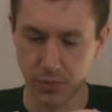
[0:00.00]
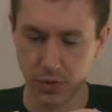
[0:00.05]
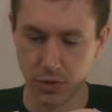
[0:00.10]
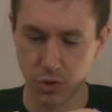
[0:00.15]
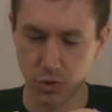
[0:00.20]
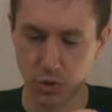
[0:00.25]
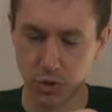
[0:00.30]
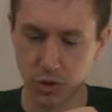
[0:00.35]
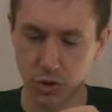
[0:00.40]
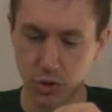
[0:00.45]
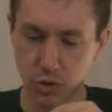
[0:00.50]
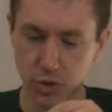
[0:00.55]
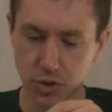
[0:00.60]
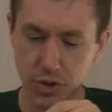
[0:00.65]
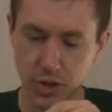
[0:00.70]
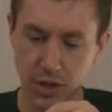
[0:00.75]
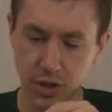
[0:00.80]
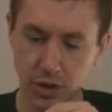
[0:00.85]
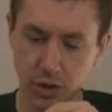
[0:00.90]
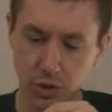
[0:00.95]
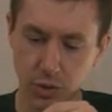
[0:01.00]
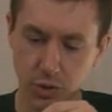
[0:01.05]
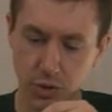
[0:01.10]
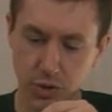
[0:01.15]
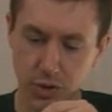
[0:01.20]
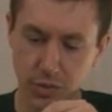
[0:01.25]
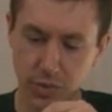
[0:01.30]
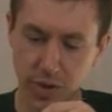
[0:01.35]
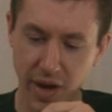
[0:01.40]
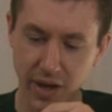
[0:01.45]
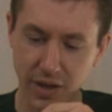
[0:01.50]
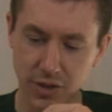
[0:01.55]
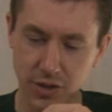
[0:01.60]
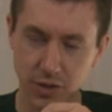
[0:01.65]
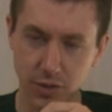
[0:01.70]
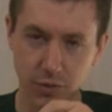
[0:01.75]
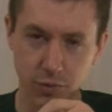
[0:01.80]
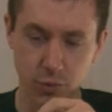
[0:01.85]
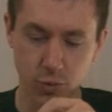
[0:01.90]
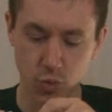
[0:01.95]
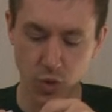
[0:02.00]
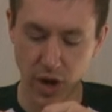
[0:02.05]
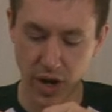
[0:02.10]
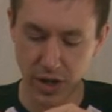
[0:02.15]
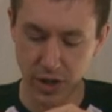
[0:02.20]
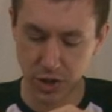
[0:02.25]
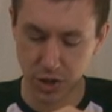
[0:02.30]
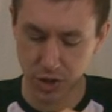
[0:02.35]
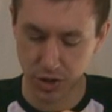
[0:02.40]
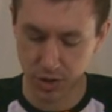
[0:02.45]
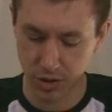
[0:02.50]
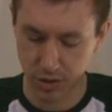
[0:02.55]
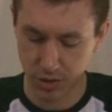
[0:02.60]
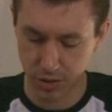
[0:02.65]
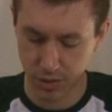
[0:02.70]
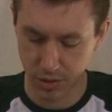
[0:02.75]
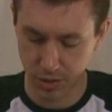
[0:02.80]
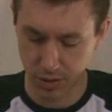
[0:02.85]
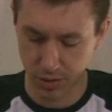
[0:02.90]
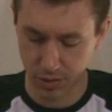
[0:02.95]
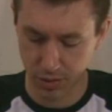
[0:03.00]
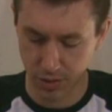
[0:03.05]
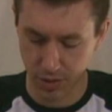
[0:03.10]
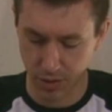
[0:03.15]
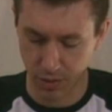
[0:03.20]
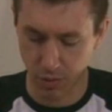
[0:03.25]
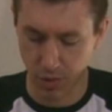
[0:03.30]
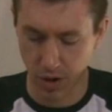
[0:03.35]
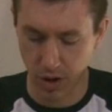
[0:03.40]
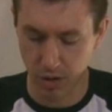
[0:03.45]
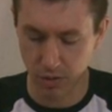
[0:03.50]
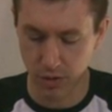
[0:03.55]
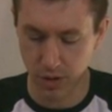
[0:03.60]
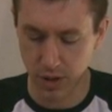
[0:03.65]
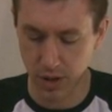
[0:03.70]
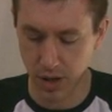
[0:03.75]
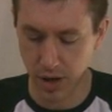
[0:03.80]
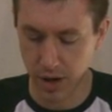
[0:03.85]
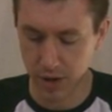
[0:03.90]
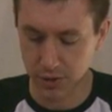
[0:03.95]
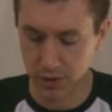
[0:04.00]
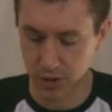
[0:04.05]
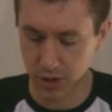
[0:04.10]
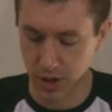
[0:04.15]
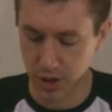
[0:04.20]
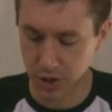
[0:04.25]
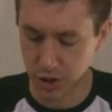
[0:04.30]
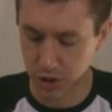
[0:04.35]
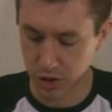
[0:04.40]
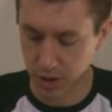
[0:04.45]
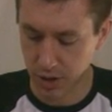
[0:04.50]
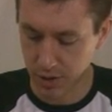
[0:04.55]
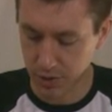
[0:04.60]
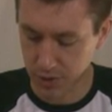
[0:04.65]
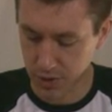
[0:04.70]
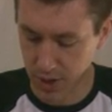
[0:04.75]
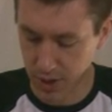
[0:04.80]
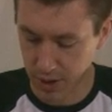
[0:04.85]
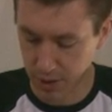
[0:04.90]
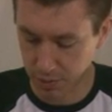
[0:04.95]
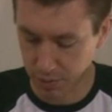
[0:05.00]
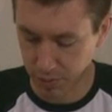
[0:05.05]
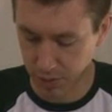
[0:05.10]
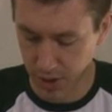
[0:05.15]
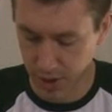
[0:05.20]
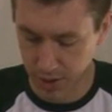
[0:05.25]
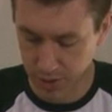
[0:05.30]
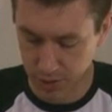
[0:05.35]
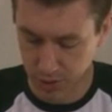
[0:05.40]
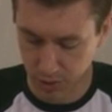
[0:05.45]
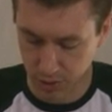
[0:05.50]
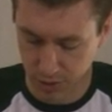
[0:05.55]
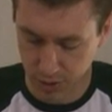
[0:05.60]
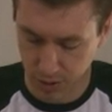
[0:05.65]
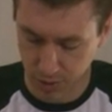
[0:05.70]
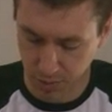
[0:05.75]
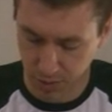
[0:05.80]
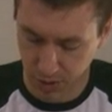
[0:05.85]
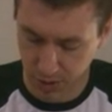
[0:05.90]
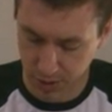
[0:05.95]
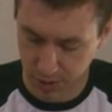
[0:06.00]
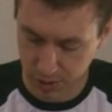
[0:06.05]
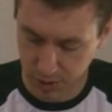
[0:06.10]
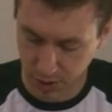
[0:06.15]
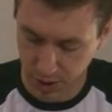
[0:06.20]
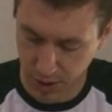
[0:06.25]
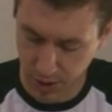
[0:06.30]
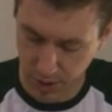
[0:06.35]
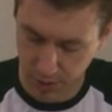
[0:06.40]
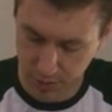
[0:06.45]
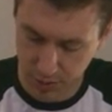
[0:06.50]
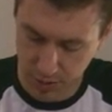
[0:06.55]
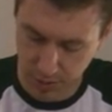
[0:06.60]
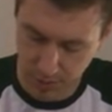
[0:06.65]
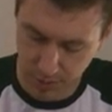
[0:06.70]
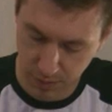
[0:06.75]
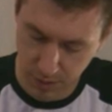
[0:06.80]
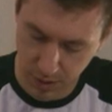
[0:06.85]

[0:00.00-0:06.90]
You do see a little specks of reddish where the oxidation has taken place on some of these leaves.